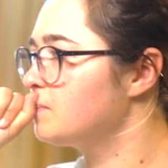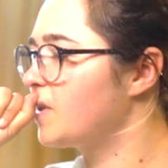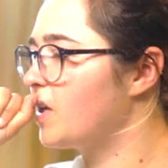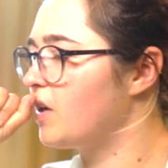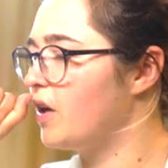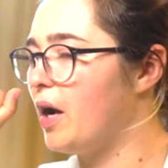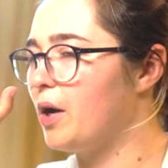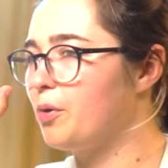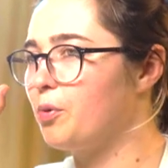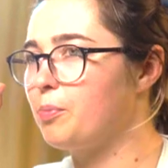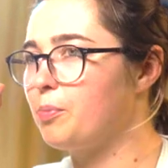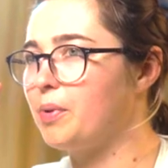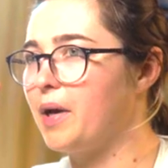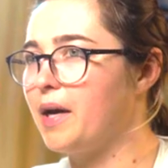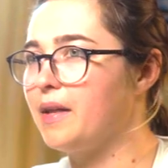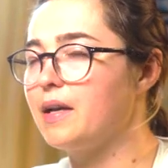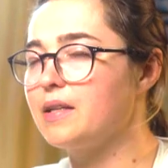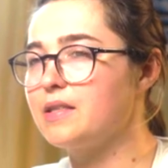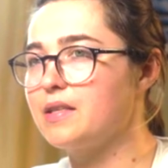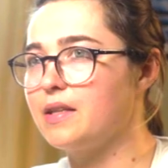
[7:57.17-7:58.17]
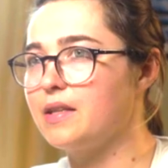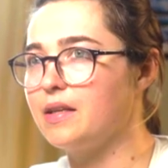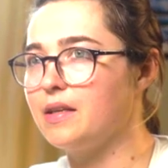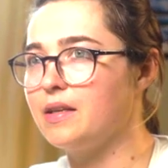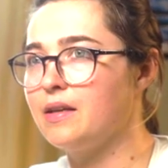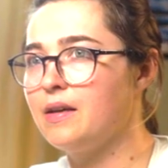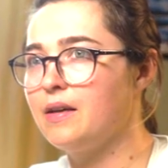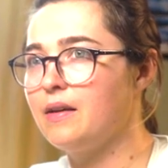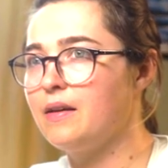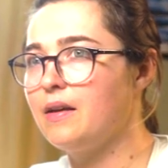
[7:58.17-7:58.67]
do we apply that to
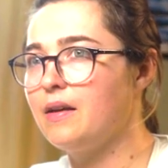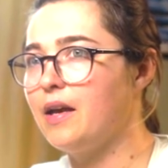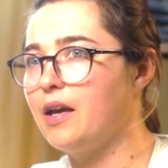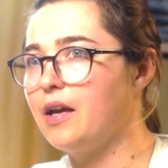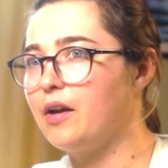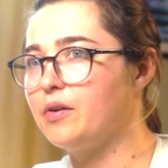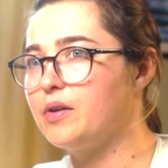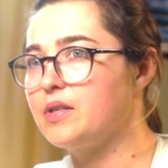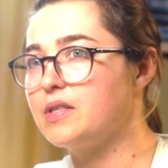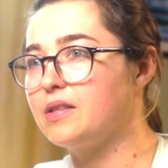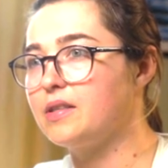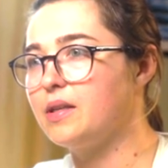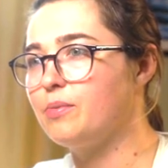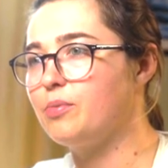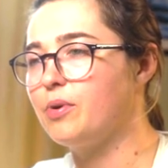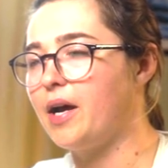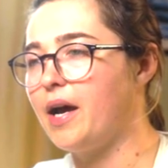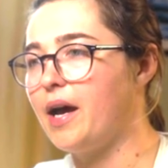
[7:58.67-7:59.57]
the Aries-Libra